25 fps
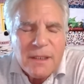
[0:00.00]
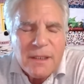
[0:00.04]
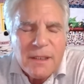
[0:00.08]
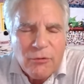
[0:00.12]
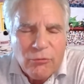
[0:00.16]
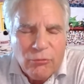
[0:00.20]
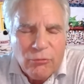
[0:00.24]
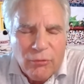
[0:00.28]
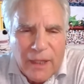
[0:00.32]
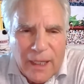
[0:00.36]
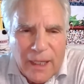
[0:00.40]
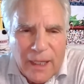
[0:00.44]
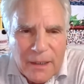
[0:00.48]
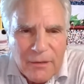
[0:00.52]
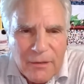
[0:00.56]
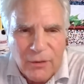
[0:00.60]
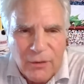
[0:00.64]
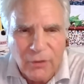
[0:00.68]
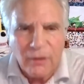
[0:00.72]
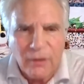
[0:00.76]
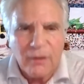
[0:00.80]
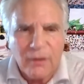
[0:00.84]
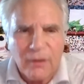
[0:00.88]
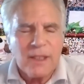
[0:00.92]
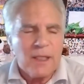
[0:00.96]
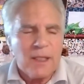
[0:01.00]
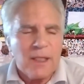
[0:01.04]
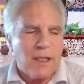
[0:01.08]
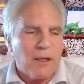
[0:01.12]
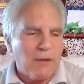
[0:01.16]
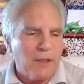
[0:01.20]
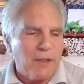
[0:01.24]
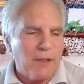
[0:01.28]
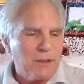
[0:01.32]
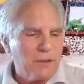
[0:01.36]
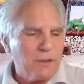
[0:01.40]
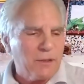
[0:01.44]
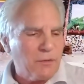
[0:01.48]
director, the
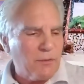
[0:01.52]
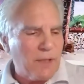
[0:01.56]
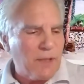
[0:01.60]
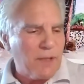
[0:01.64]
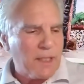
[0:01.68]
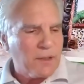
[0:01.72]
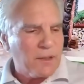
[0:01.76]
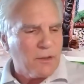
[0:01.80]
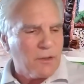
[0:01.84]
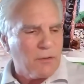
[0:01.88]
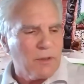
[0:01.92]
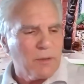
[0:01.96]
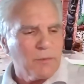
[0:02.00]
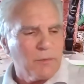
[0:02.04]
area director.